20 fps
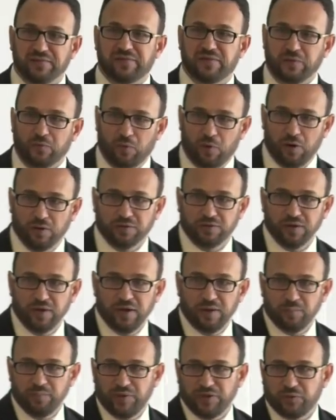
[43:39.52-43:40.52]
if you want,
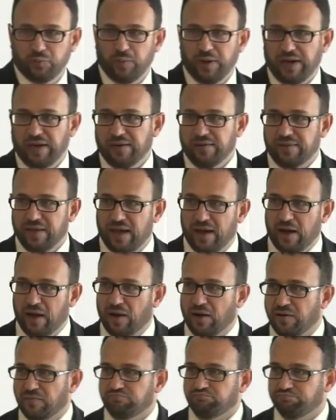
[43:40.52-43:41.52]
between
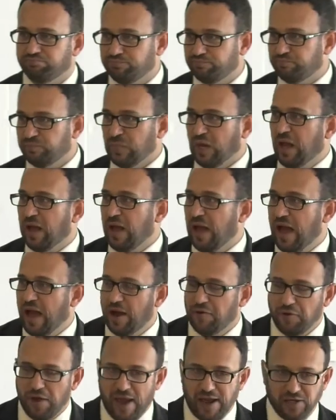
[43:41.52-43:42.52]
the
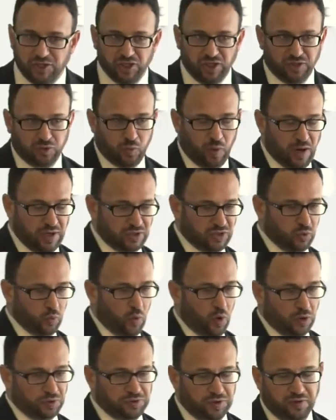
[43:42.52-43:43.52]
reagent quality
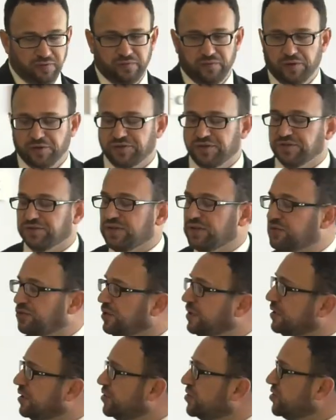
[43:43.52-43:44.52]
water versus the
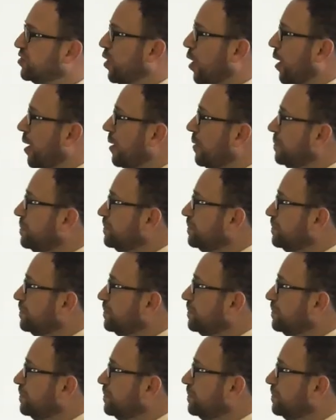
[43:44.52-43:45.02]
treated soil.